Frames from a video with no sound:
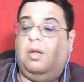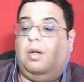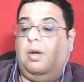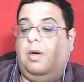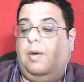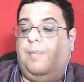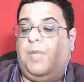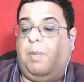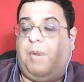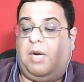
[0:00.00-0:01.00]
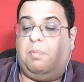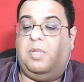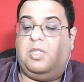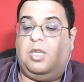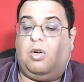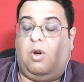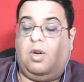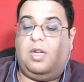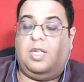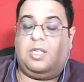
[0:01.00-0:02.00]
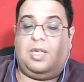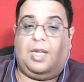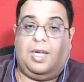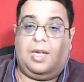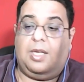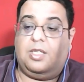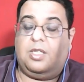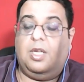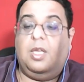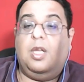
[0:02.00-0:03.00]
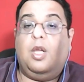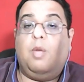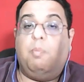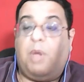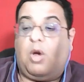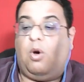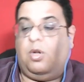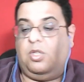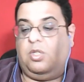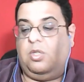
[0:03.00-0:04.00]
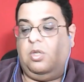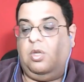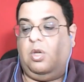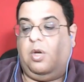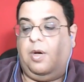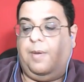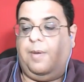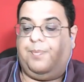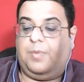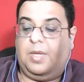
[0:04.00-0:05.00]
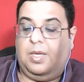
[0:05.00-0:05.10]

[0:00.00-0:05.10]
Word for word: um, apartments in colonies and areas because um,